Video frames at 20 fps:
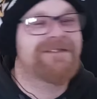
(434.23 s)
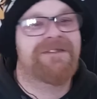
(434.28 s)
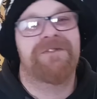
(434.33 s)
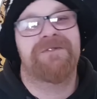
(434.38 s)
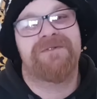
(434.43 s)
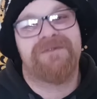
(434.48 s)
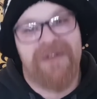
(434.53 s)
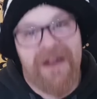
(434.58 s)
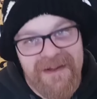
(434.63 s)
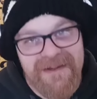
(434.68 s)

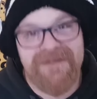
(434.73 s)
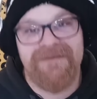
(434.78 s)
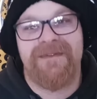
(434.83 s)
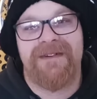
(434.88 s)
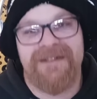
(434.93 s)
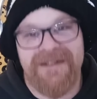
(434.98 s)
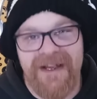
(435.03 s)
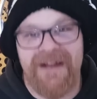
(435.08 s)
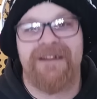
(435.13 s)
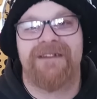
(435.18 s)
subscribe to my
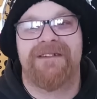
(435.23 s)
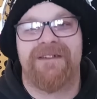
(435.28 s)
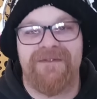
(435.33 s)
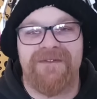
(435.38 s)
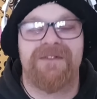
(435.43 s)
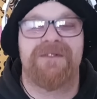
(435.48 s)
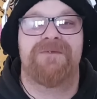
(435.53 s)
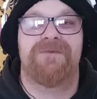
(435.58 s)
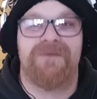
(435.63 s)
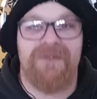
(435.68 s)
channel if
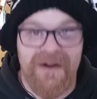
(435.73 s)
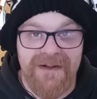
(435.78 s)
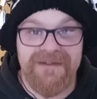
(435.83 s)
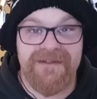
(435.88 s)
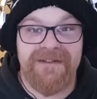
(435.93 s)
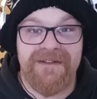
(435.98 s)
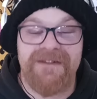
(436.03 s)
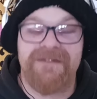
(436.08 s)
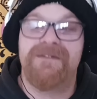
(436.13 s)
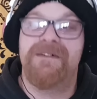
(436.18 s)
you
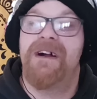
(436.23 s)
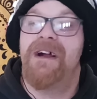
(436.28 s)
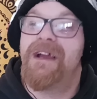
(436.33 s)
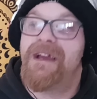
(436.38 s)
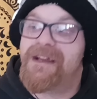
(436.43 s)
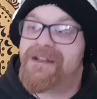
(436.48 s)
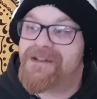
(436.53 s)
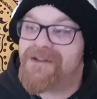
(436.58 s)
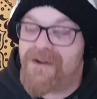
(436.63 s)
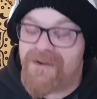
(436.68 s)
want to.
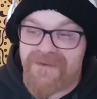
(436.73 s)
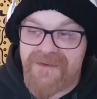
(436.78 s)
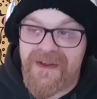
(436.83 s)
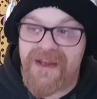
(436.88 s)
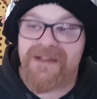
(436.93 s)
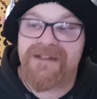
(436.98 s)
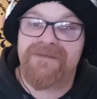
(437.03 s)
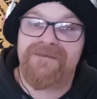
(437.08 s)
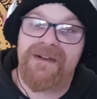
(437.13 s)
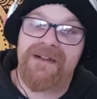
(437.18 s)
Hit the
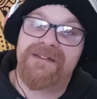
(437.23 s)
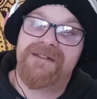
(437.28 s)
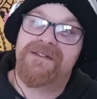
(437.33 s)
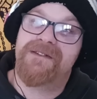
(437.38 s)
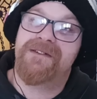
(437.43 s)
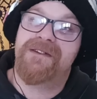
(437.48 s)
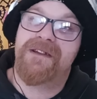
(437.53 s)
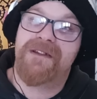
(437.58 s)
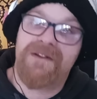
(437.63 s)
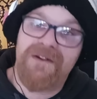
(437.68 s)
notification bell so you
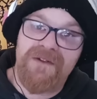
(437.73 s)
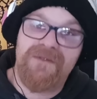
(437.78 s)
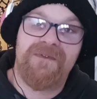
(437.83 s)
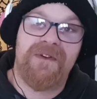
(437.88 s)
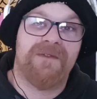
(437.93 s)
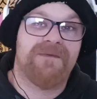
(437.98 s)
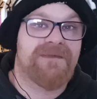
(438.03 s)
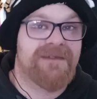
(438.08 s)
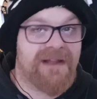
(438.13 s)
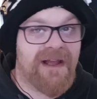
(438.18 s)
get
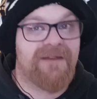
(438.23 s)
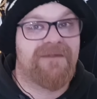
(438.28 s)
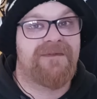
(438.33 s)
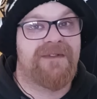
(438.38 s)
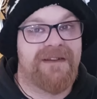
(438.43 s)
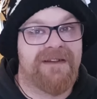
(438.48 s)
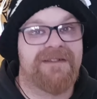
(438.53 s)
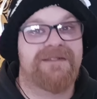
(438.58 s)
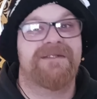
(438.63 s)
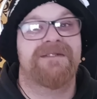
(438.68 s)
notified with live
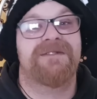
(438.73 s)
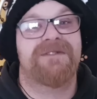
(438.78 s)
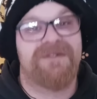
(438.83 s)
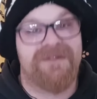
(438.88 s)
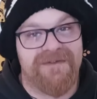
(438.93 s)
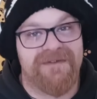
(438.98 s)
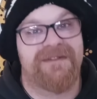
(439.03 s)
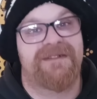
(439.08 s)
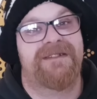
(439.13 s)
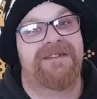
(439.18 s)
videos and
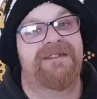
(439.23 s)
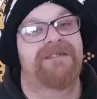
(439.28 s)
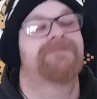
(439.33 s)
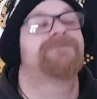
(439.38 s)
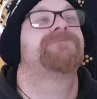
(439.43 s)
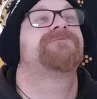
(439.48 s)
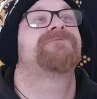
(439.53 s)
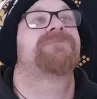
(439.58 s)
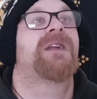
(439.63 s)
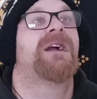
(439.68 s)
shorts.
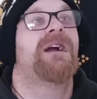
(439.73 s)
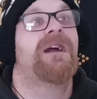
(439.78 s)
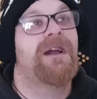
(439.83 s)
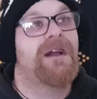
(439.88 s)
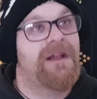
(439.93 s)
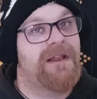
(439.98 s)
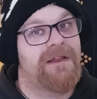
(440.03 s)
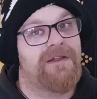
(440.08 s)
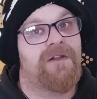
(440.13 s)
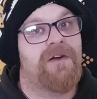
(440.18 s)

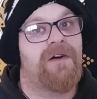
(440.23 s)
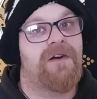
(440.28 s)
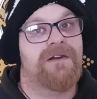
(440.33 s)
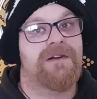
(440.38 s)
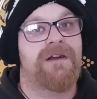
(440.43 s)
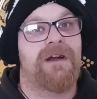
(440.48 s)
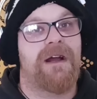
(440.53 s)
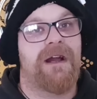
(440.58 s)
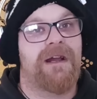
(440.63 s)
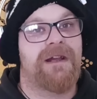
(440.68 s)

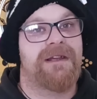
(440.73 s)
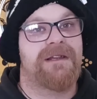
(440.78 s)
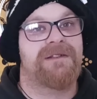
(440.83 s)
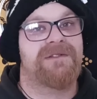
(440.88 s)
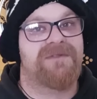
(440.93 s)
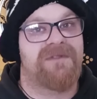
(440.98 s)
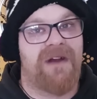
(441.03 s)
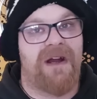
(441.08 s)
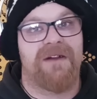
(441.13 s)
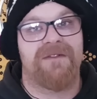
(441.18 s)
Long
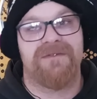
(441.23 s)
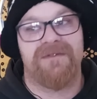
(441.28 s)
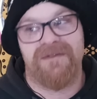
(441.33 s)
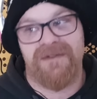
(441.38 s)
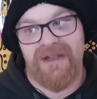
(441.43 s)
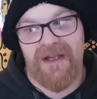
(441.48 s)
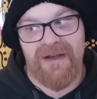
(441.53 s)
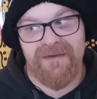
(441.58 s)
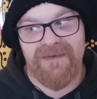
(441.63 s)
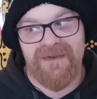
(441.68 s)
intro
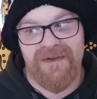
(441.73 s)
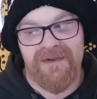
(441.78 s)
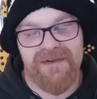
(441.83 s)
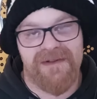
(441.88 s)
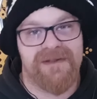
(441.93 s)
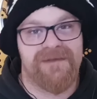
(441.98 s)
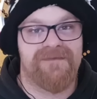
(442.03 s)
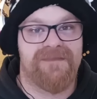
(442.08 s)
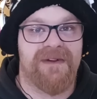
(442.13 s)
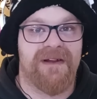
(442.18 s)
outros. I'm
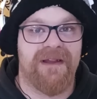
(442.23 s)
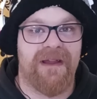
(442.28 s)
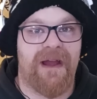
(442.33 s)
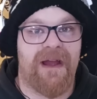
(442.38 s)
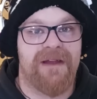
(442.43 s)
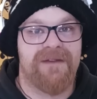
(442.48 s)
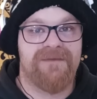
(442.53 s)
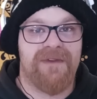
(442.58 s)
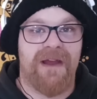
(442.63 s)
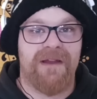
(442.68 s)
sorry, but
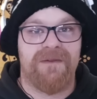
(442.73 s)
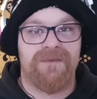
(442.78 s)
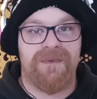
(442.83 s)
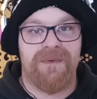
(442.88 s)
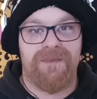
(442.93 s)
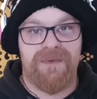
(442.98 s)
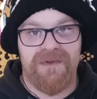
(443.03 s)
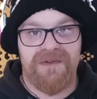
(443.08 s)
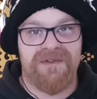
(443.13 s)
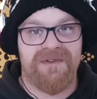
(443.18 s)
I rather be
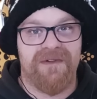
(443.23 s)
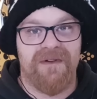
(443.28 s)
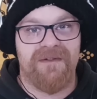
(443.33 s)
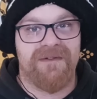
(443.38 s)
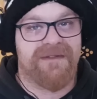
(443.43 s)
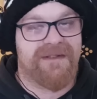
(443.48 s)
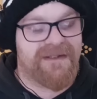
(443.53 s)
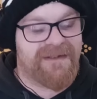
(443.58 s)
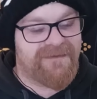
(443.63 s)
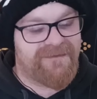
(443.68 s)
personal
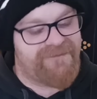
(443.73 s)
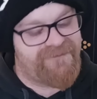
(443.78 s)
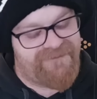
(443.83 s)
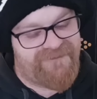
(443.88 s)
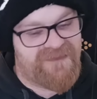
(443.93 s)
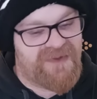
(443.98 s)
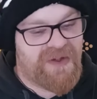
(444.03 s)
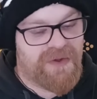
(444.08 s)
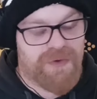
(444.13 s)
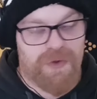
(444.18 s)
than
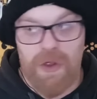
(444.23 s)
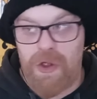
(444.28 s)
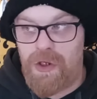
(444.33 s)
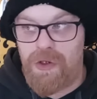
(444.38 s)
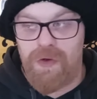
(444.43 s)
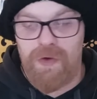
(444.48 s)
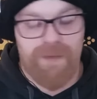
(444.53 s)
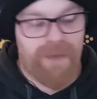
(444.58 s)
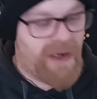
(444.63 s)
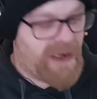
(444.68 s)
just
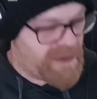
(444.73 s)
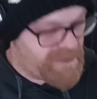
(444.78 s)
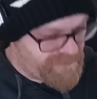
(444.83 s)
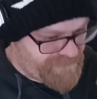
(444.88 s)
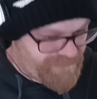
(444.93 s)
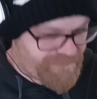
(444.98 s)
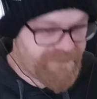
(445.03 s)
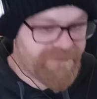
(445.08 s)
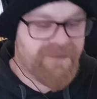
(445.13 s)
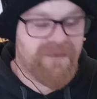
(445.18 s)
hello bye.
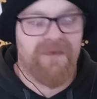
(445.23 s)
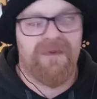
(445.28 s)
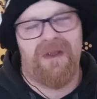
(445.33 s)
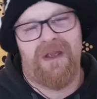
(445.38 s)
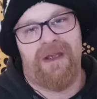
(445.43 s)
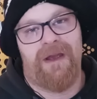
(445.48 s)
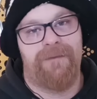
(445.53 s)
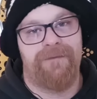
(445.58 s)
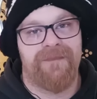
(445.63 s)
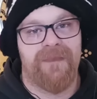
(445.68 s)

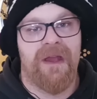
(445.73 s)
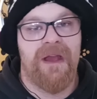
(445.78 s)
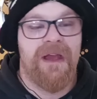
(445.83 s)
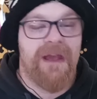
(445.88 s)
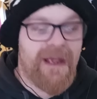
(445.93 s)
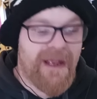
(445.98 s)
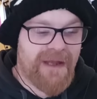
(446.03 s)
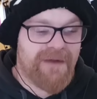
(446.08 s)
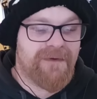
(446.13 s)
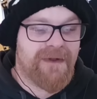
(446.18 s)
Yeah.
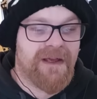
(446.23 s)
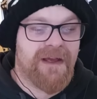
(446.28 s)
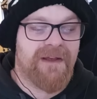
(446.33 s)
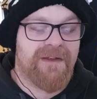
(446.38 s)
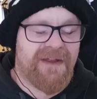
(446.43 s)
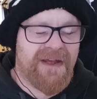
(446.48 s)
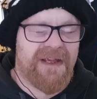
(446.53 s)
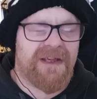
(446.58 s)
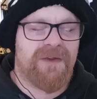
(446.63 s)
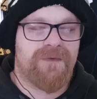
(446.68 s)
Anyway,
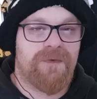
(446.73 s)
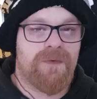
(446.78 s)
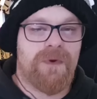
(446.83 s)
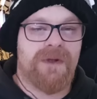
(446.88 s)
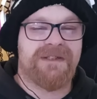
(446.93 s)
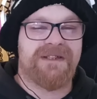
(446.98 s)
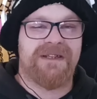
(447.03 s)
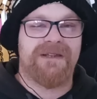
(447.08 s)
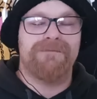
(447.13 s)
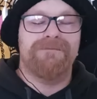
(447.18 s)
thank you for
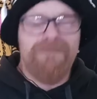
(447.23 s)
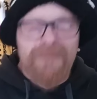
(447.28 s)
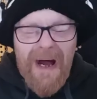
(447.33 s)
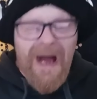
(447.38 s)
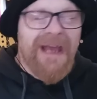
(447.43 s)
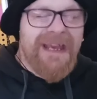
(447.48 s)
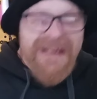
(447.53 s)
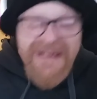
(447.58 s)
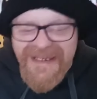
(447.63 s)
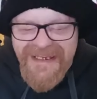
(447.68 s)
watching.
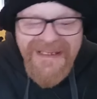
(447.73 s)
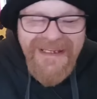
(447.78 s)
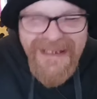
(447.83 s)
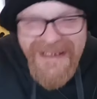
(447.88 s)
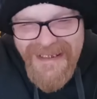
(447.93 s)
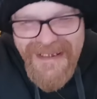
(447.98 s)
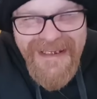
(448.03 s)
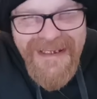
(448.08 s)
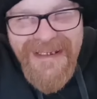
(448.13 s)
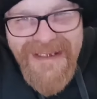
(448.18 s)

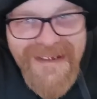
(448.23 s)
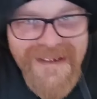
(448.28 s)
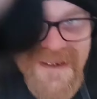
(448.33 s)
Bye.